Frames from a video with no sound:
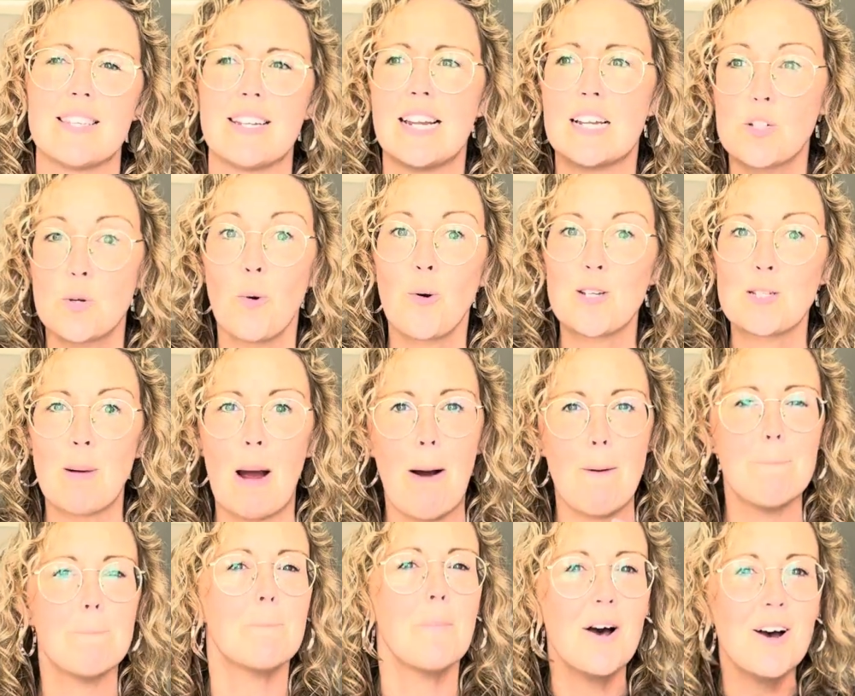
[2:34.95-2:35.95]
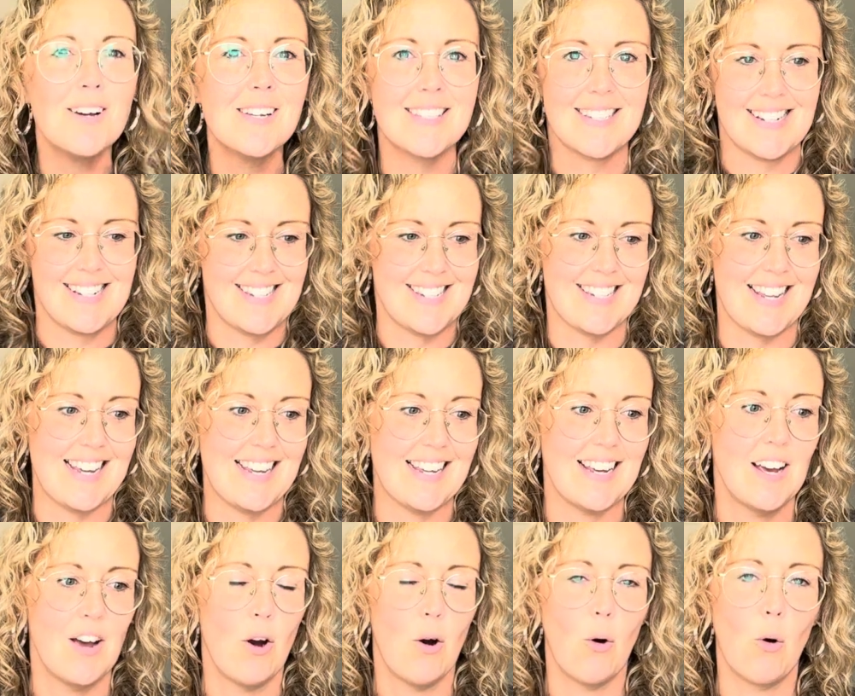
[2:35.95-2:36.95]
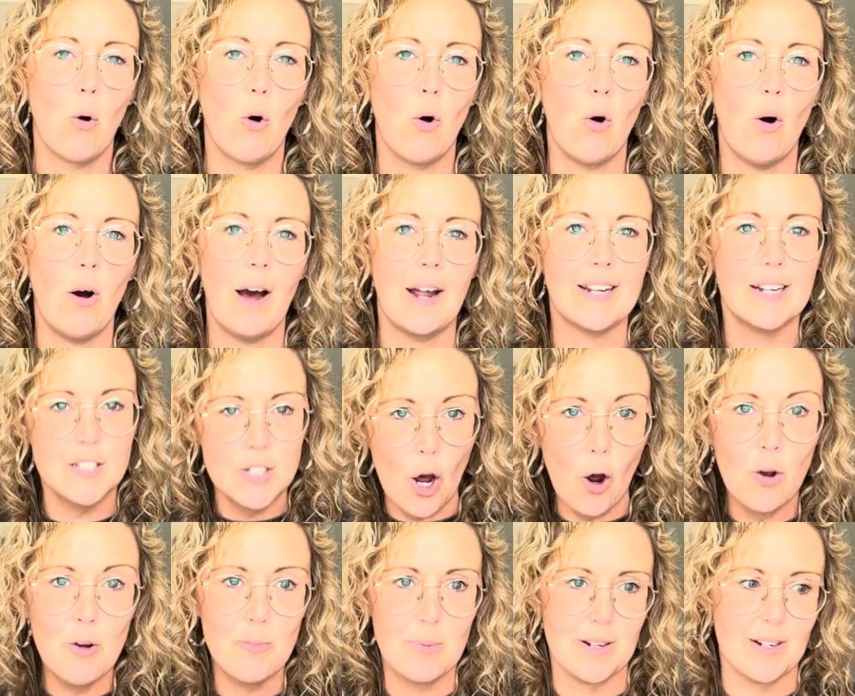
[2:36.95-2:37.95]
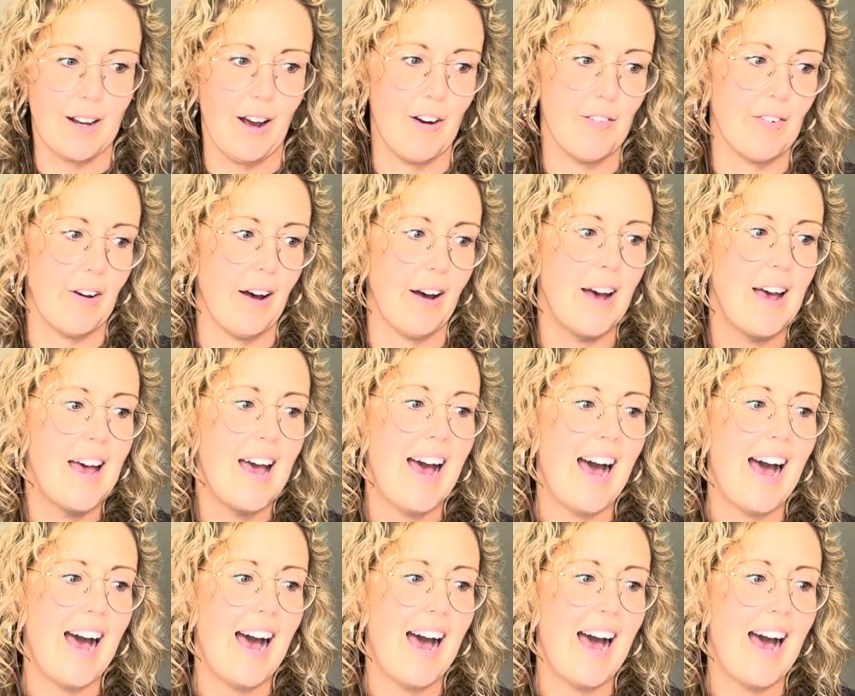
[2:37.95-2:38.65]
And it talks about a mercy seat or an atonement cover.